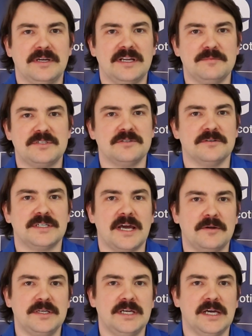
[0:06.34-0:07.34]
my name is Stuart
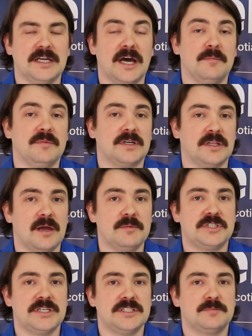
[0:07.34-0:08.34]
Downie, and I'm the
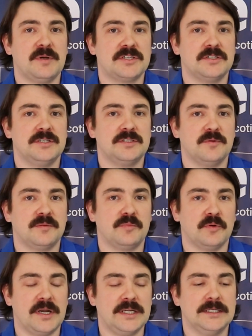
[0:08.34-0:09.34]
climate change specialist with
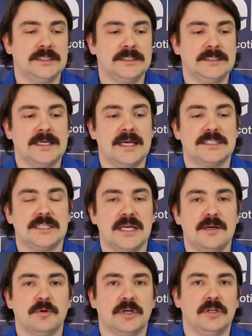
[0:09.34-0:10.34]
Perennia. And
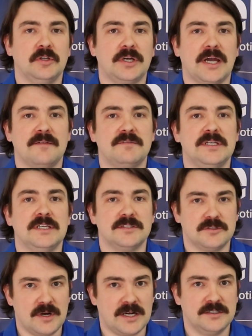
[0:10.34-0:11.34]
today we're going to look at the
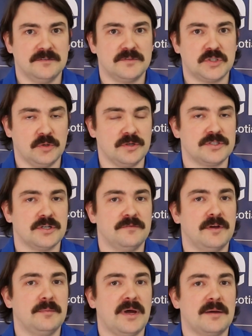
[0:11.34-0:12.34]
interactive soil
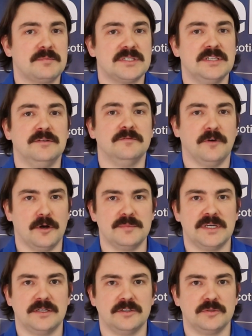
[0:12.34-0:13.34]
survey maps in farm data